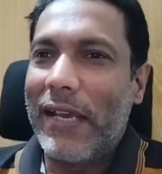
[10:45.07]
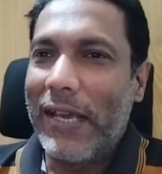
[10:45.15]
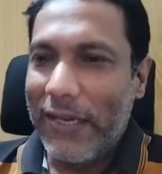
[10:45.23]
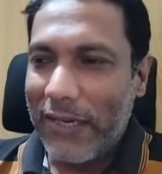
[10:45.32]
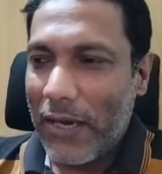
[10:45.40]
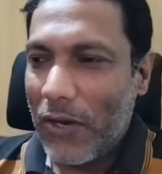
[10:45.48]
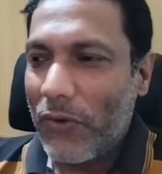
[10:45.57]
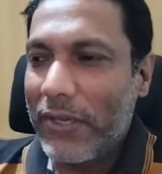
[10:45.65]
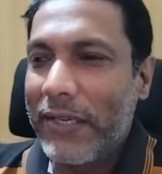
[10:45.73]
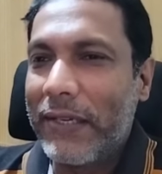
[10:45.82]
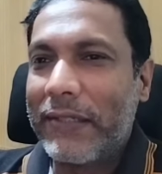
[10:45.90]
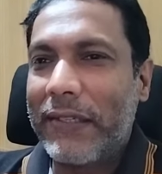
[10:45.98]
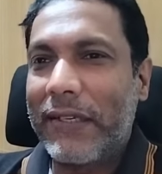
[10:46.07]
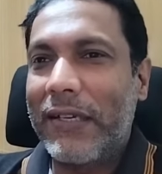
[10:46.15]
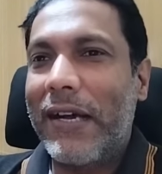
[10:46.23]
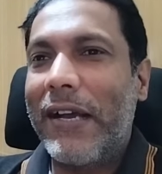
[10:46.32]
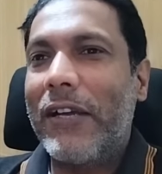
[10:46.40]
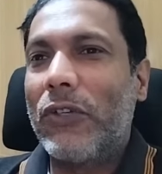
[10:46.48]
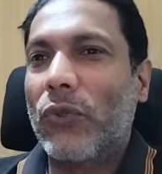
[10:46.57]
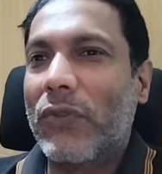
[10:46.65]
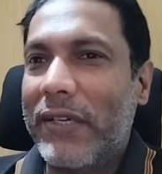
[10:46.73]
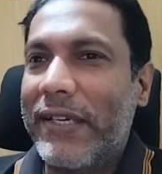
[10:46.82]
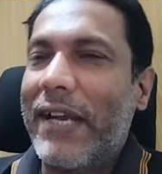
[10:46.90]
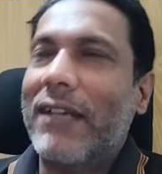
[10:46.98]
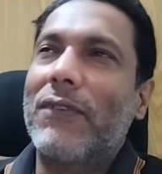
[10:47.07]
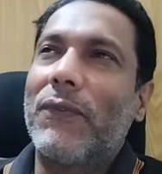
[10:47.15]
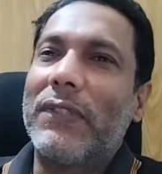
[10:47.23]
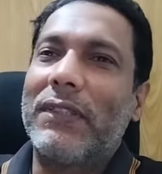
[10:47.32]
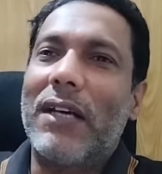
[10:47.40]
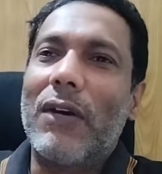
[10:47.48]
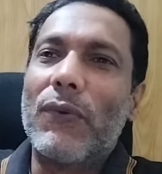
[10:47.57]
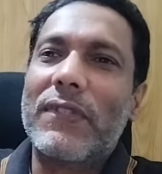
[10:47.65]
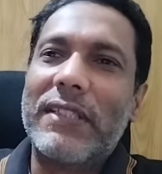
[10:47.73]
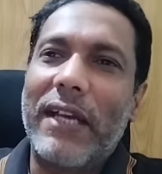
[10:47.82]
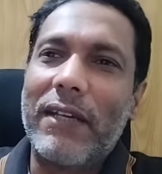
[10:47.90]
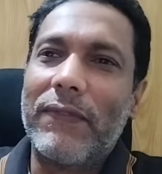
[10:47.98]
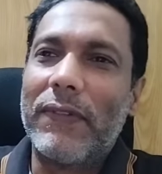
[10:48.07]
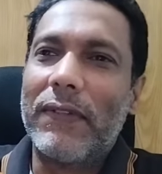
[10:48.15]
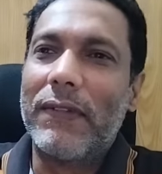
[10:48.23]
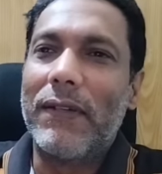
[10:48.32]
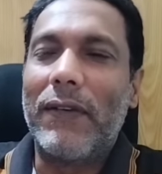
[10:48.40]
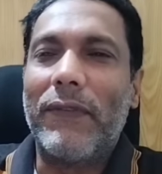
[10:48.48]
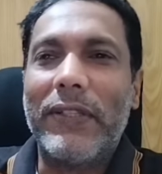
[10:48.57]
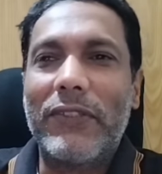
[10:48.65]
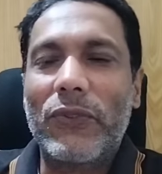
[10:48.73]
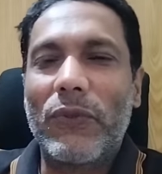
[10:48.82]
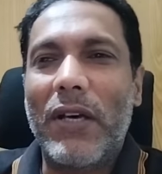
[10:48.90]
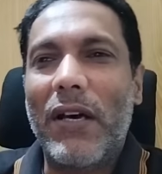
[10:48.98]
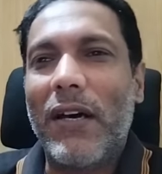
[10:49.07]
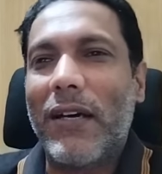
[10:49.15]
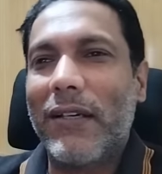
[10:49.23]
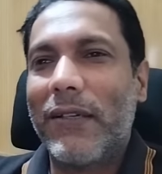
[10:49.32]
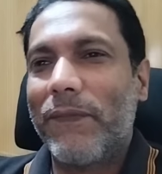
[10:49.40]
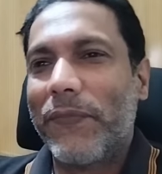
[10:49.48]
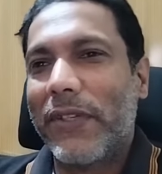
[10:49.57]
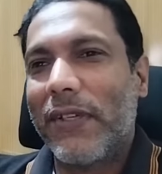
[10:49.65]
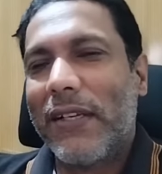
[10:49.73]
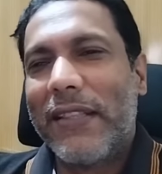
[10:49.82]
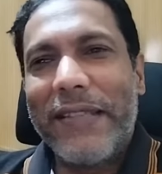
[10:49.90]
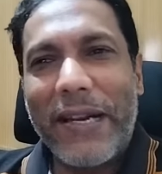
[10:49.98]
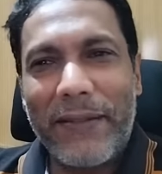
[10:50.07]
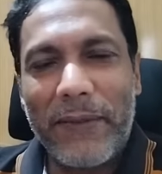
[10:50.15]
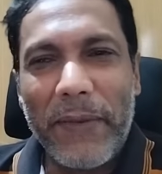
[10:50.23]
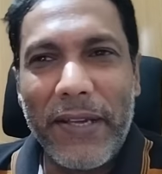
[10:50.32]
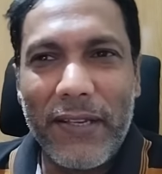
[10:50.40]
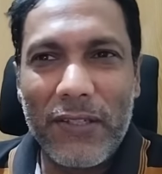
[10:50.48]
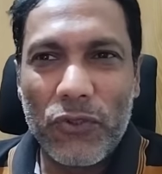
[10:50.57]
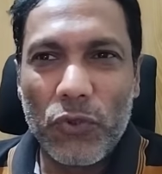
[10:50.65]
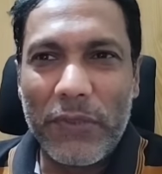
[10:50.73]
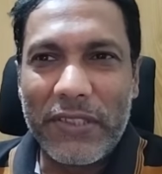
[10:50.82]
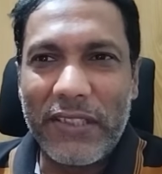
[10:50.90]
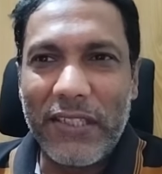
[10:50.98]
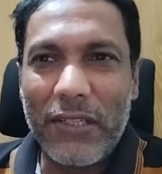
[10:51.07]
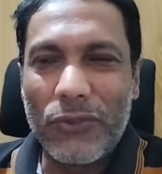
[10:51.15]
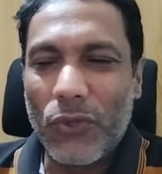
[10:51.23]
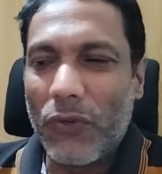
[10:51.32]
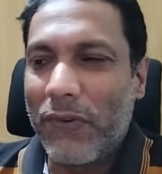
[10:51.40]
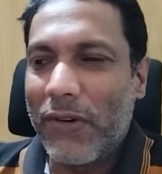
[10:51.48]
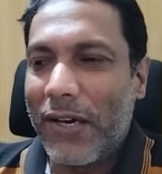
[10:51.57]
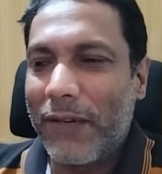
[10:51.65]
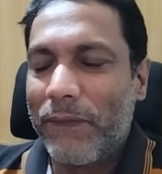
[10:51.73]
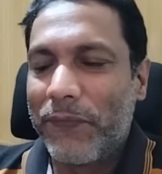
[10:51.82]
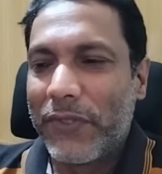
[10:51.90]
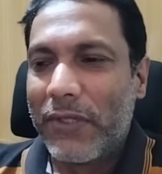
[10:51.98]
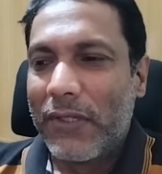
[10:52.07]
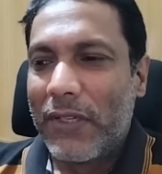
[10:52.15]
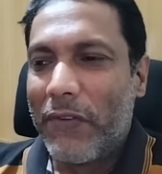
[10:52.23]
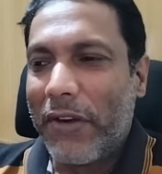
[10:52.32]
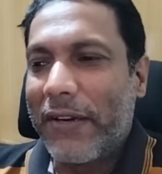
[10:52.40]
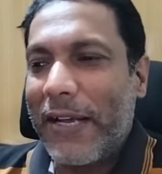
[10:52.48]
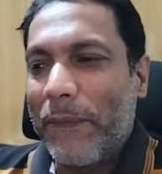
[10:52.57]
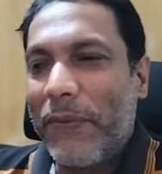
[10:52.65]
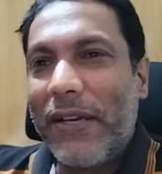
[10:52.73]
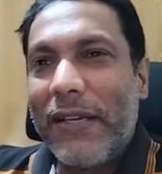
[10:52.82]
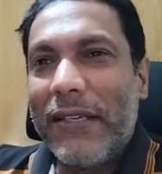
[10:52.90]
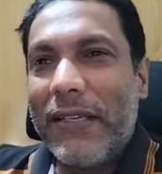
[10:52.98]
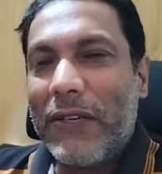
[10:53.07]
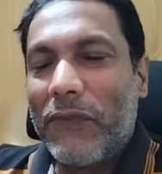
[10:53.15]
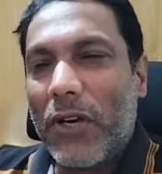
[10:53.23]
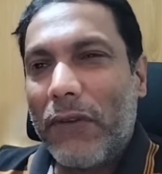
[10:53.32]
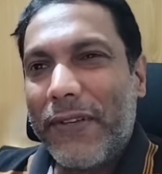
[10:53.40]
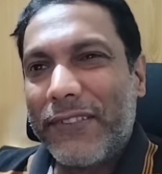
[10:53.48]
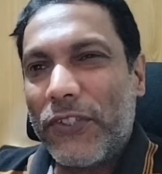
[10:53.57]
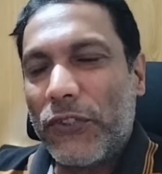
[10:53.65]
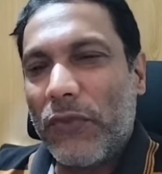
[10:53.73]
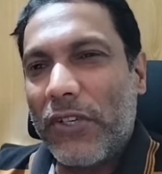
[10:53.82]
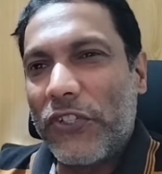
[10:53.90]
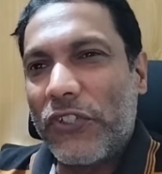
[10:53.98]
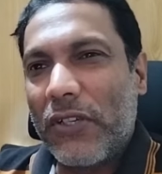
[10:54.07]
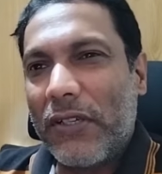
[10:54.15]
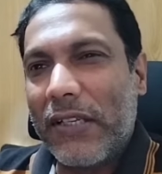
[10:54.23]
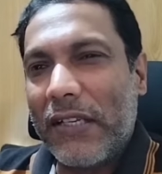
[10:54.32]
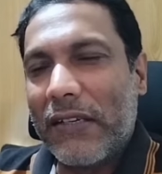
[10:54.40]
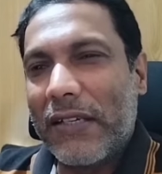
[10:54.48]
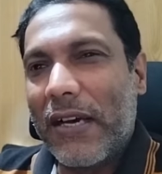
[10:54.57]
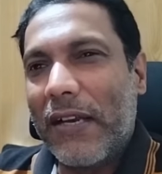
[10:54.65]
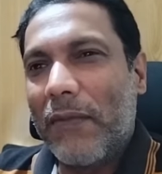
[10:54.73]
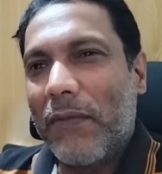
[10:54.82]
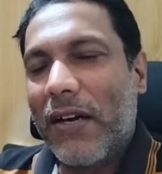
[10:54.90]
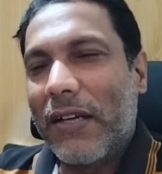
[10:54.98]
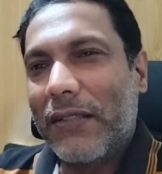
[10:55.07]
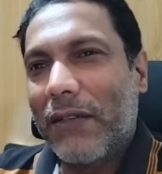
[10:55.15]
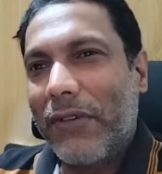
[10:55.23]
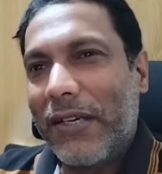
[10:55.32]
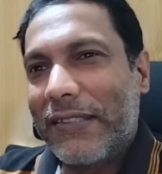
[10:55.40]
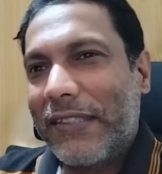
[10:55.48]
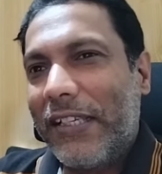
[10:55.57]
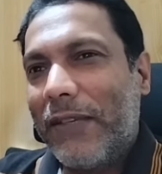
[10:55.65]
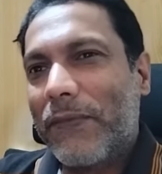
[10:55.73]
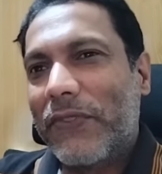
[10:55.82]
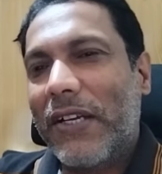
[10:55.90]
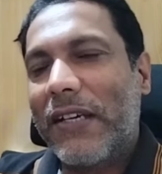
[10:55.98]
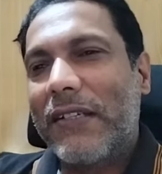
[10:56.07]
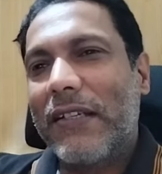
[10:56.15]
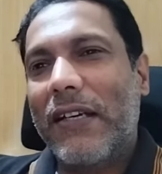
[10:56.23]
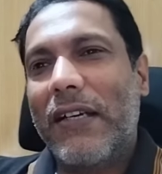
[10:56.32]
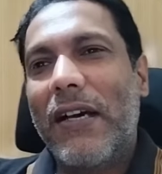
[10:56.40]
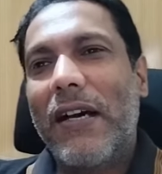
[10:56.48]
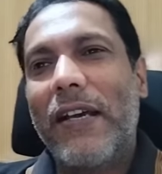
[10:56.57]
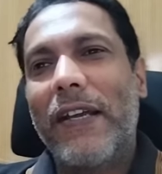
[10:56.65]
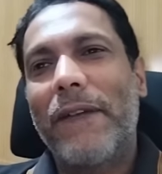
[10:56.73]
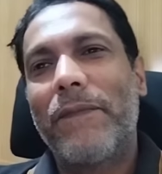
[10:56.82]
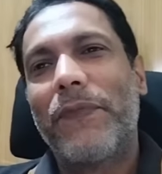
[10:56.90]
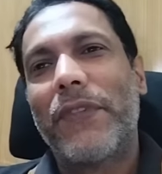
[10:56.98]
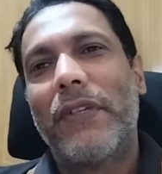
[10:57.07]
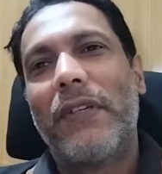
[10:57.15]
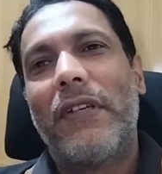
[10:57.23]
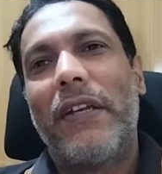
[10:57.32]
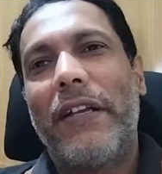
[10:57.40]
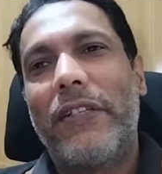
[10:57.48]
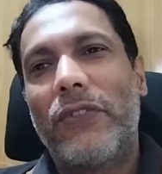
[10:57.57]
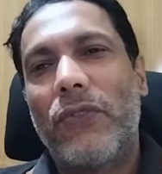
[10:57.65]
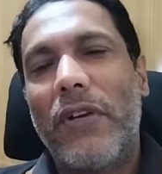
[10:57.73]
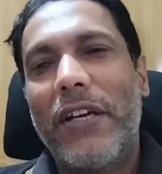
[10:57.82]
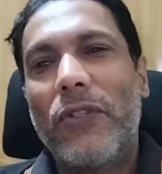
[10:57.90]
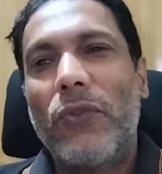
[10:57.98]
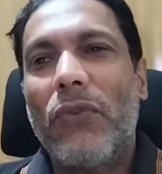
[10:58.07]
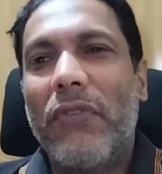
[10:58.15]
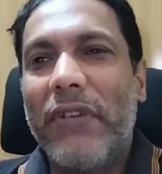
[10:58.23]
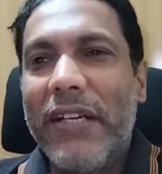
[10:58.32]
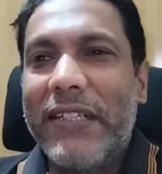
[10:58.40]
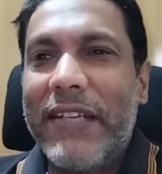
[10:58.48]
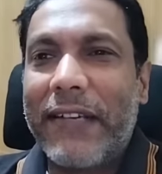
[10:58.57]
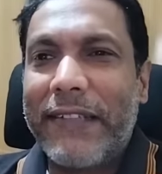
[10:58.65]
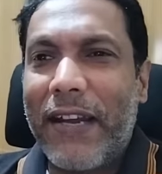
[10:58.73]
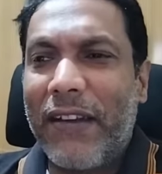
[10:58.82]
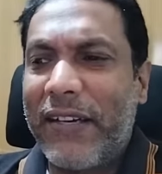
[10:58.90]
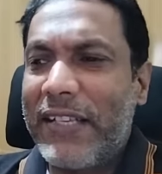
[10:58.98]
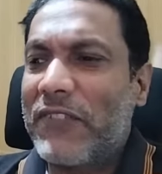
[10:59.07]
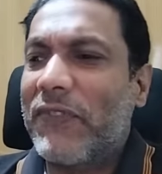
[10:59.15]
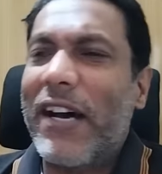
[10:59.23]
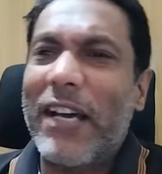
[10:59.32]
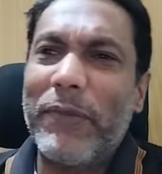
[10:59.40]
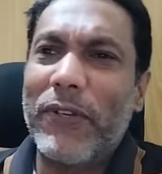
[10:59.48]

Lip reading: allowing Tigray to connect with outside world, with Sudan? That remains to be seen. So far, very rapidly evolving situation in Raya Alamata, where it seems that Tigray is going to retake territories. Why?